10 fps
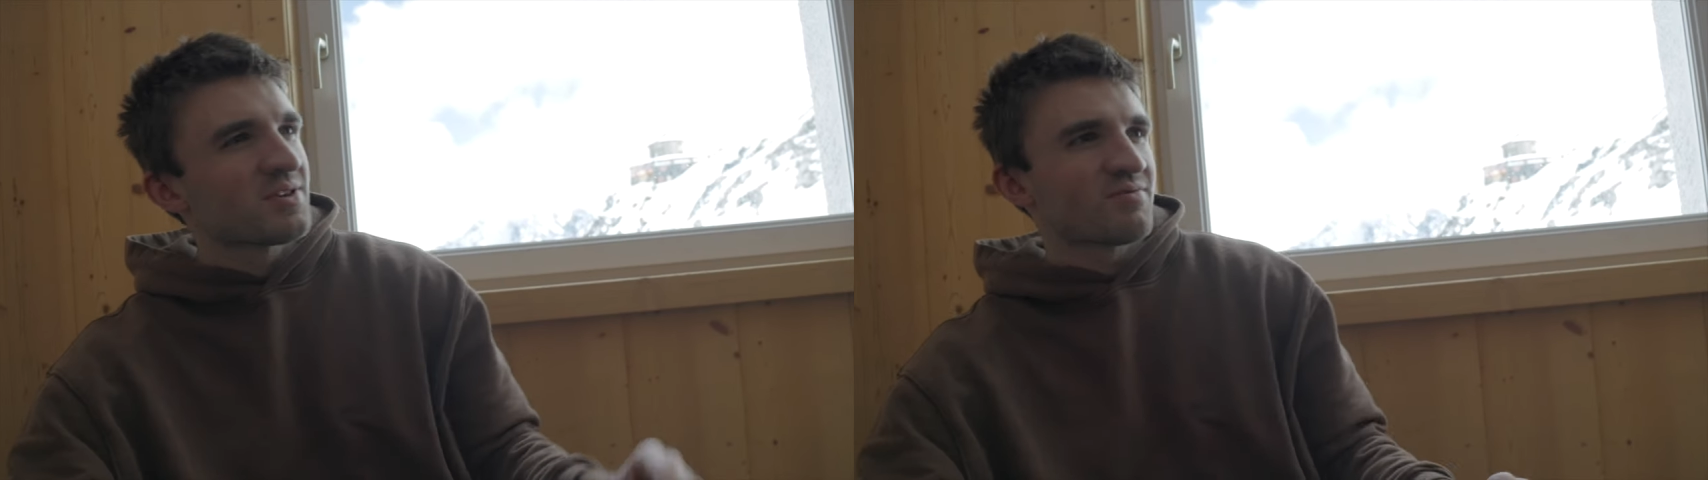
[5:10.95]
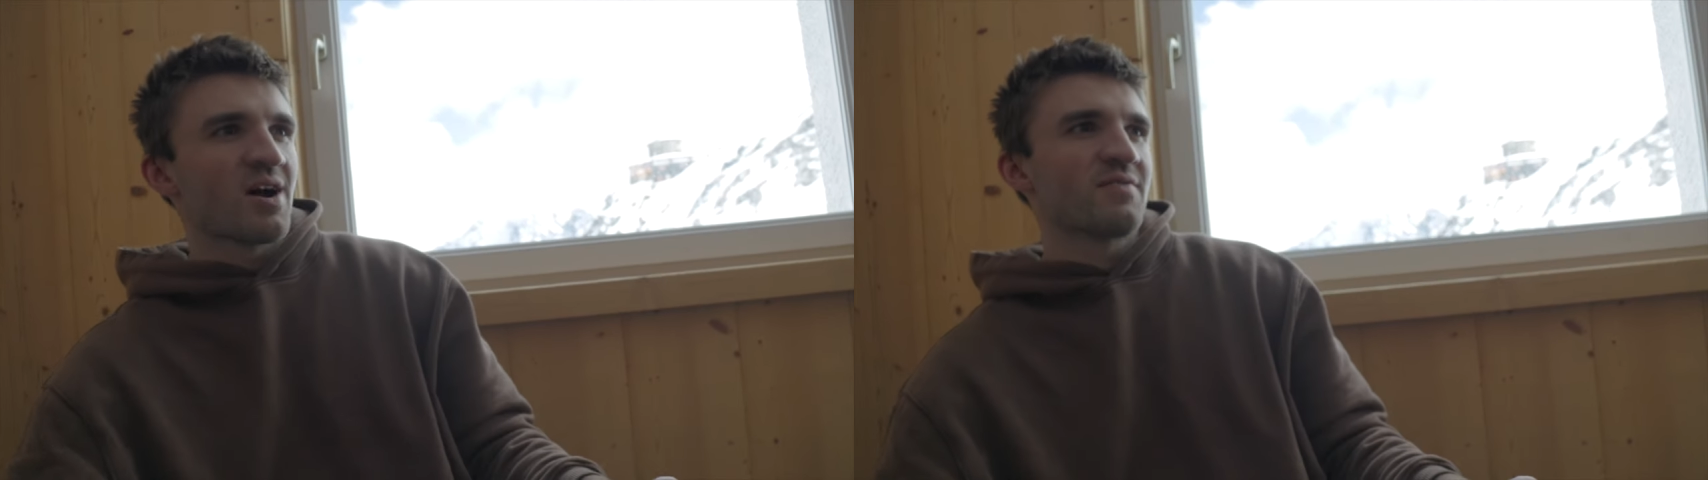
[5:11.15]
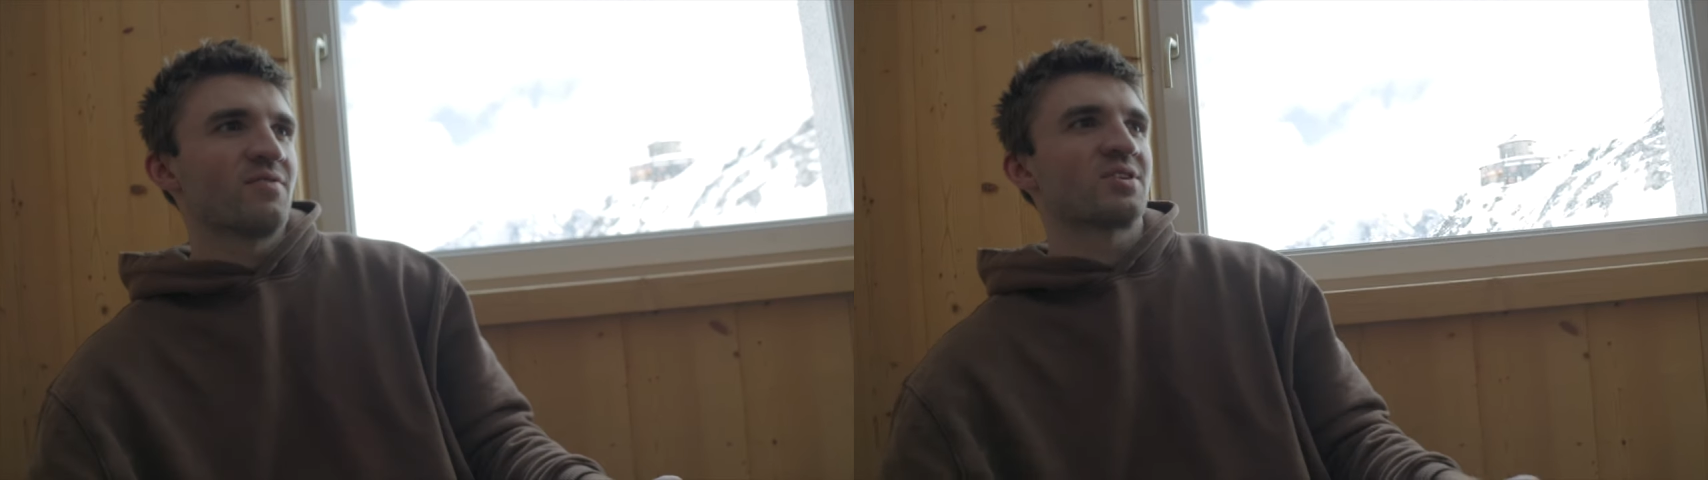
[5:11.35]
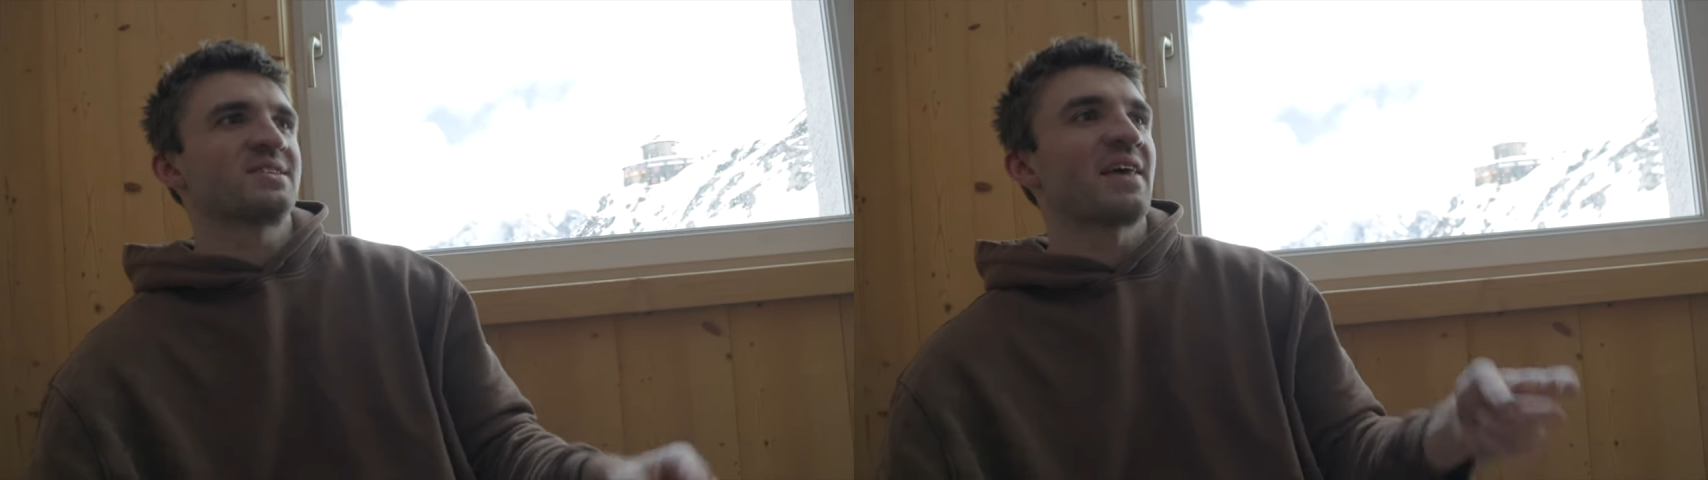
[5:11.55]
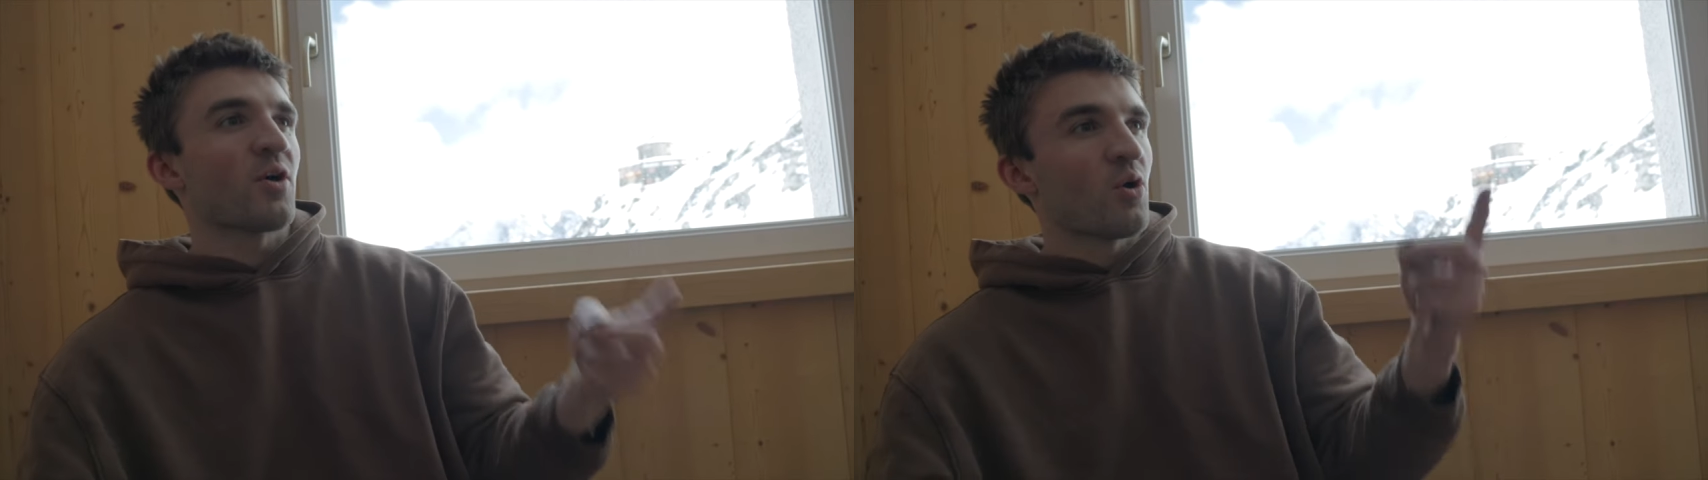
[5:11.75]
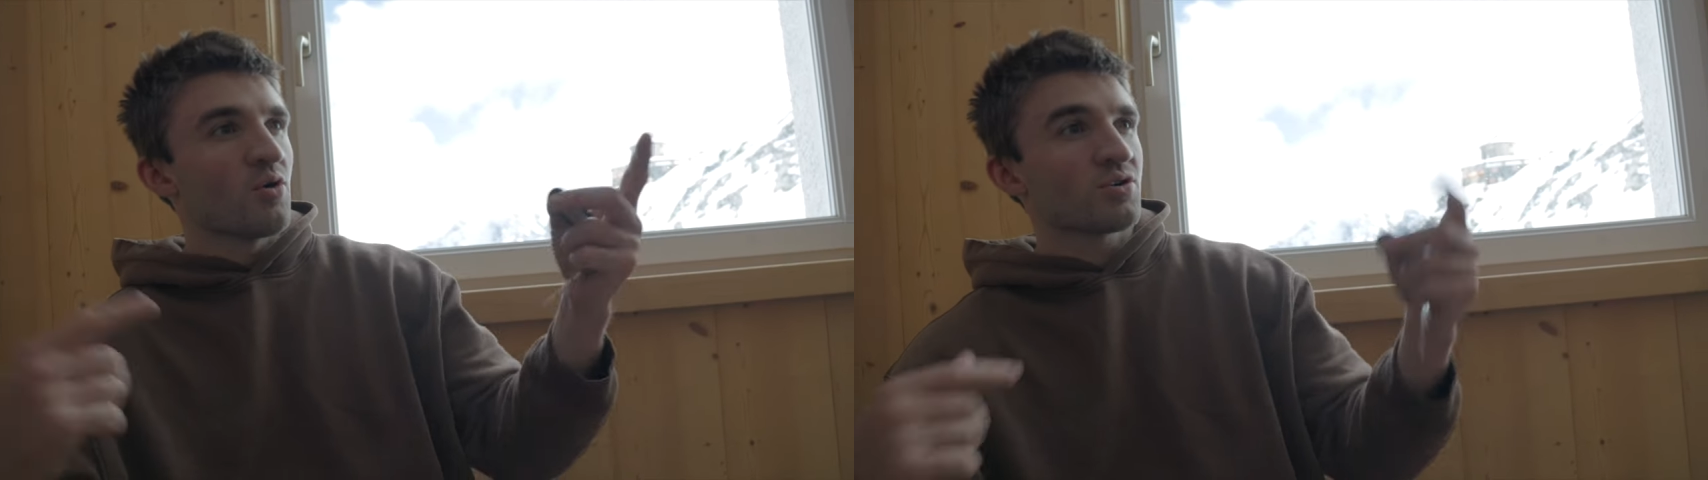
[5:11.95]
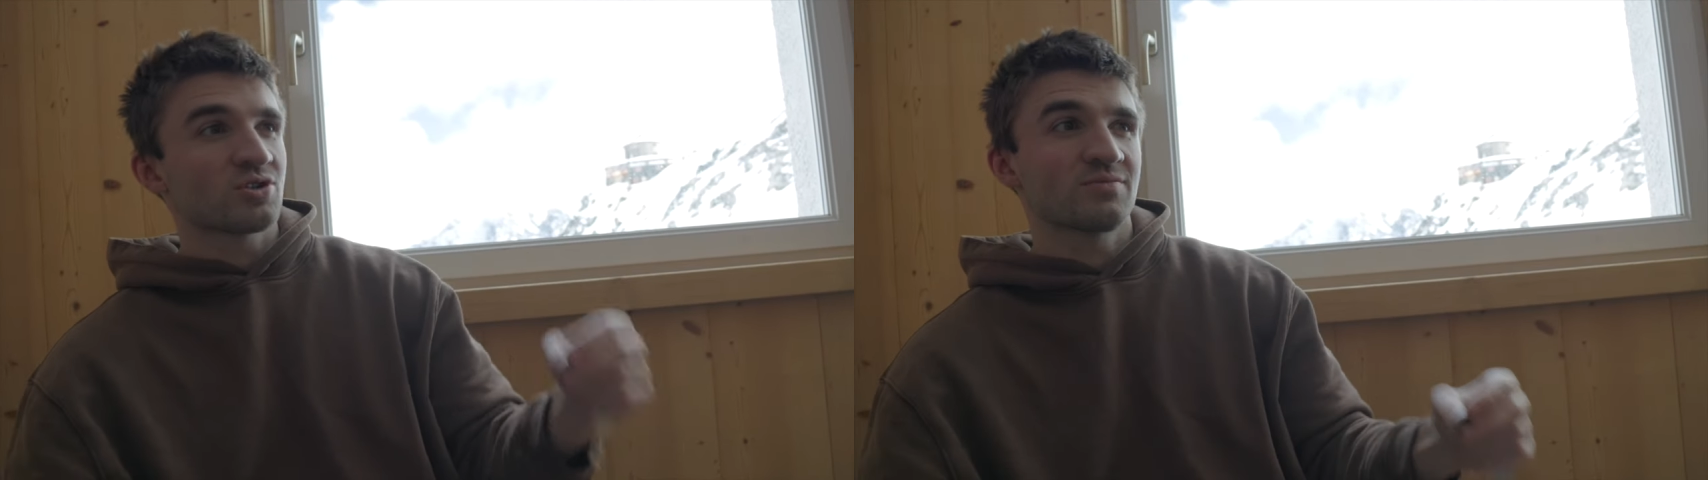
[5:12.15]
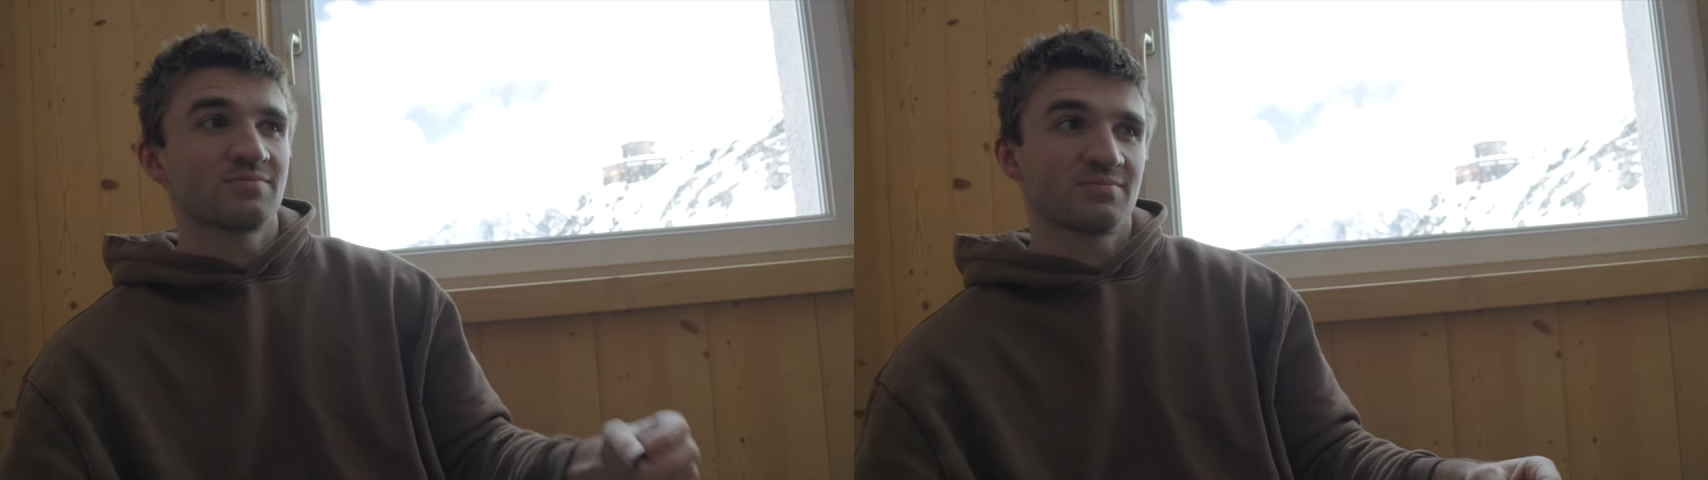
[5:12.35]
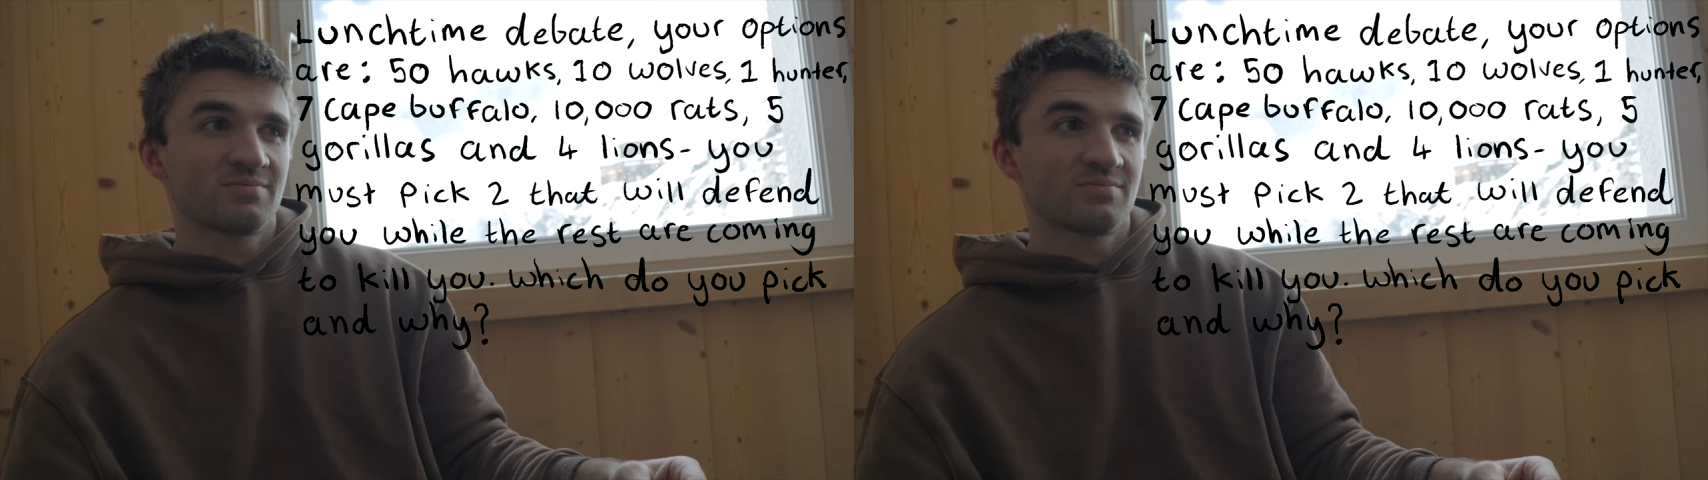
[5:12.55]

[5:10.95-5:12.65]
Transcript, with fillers: with the rifle, to get the hawks.